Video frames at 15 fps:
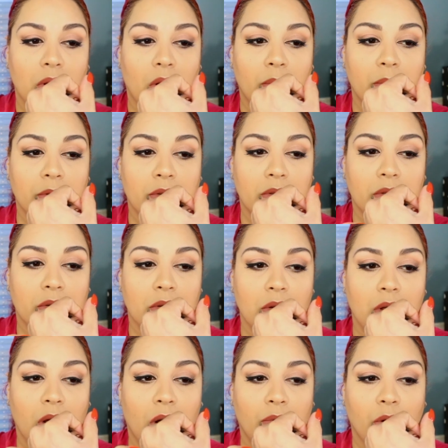almost
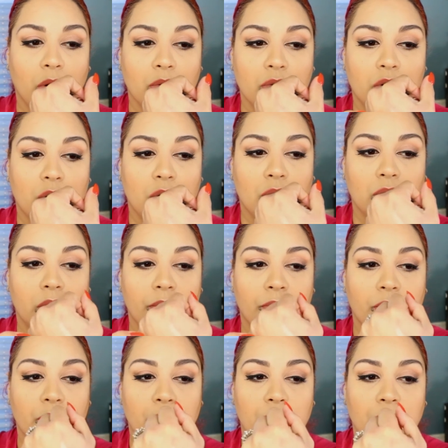a rose gold
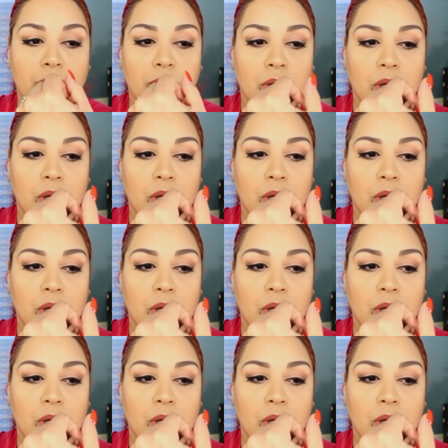if you,